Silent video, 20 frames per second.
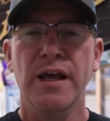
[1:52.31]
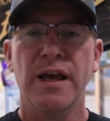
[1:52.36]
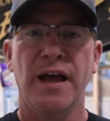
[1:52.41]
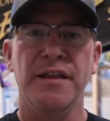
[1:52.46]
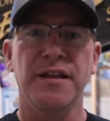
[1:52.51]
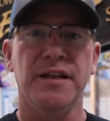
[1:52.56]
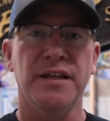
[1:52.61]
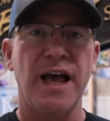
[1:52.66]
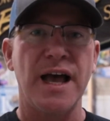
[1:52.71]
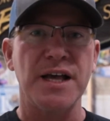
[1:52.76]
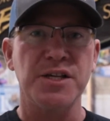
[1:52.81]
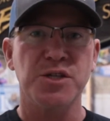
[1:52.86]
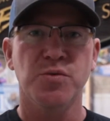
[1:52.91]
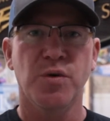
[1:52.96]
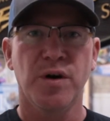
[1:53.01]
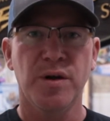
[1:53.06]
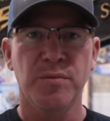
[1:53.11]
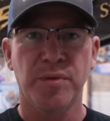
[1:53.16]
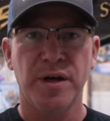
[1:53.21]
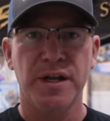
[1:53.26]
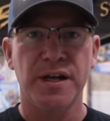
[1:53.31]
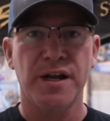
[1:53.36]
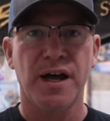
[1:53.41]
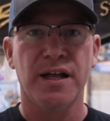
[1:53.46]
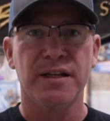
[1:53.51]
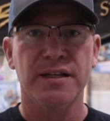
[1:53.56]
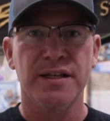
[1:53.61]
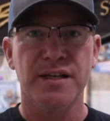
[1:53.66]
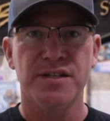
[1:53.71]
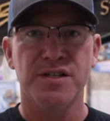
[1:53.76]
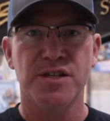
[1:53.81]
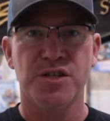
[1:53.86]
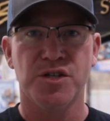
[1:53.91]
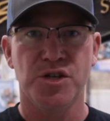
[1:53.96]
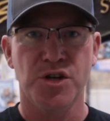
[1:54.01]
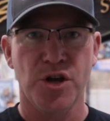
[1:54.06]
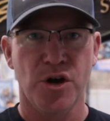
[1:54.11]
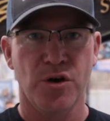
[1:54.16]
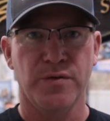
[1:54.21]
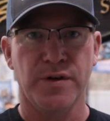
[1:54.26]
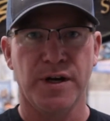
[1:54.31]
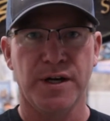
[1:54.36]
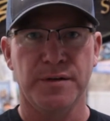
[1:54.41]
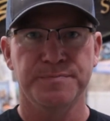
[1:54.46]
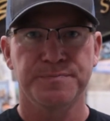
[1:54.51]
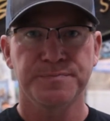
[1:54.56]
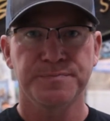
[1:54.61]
And the last one, but not least, is Nova.